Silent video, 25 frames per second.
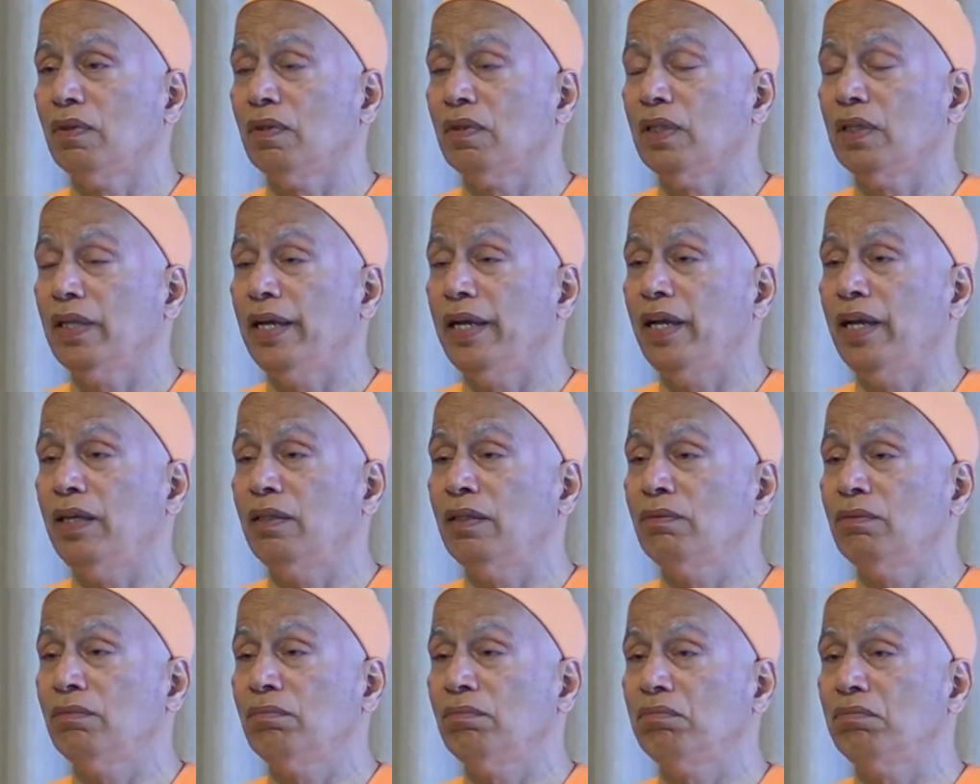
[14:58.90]

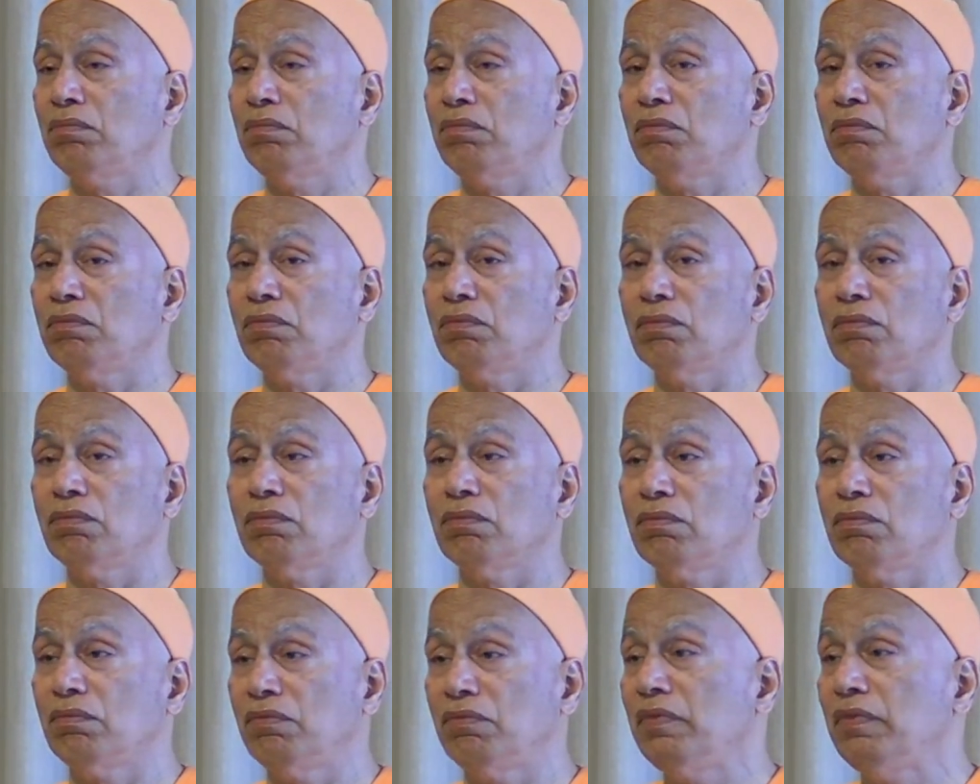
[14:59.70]
then
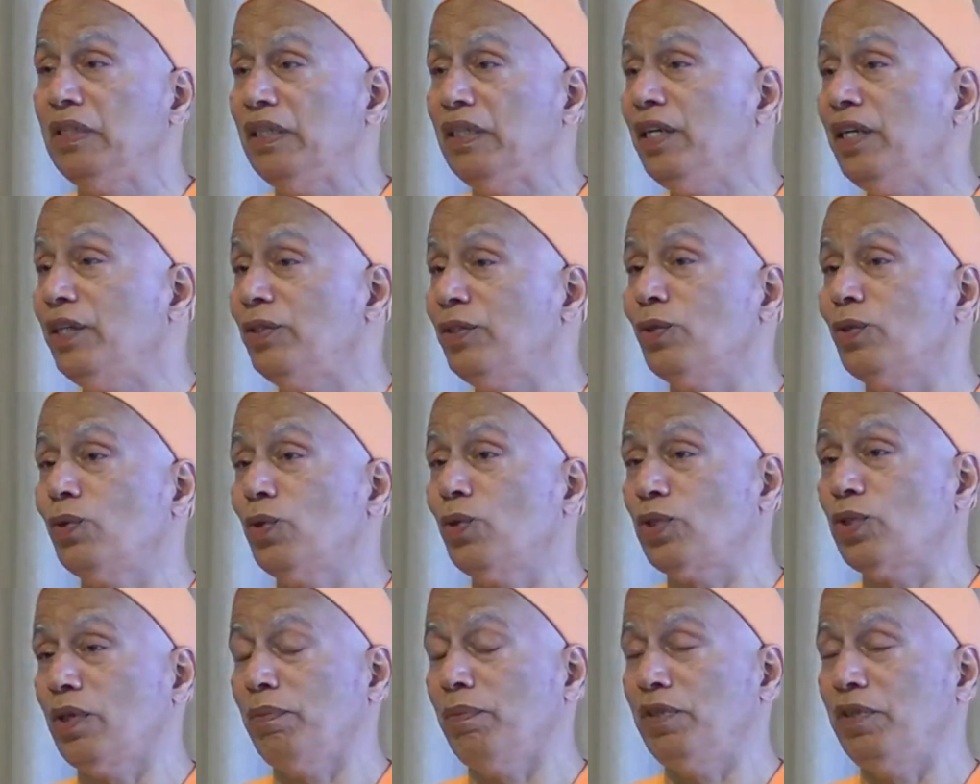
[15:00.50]
we need to do
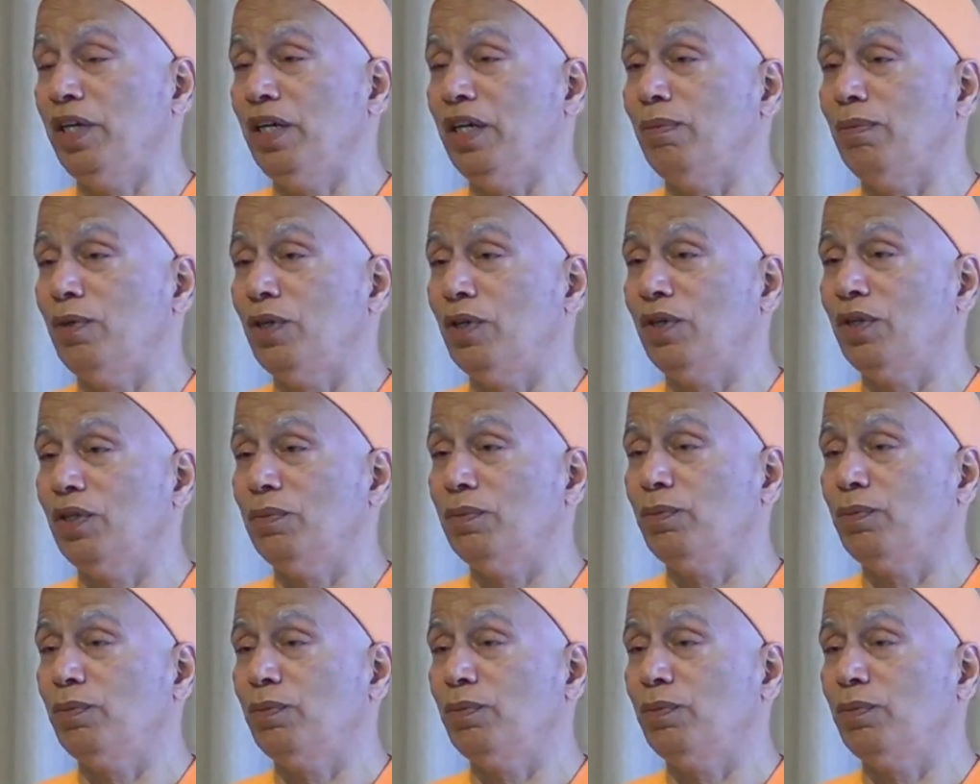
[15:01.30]
something about this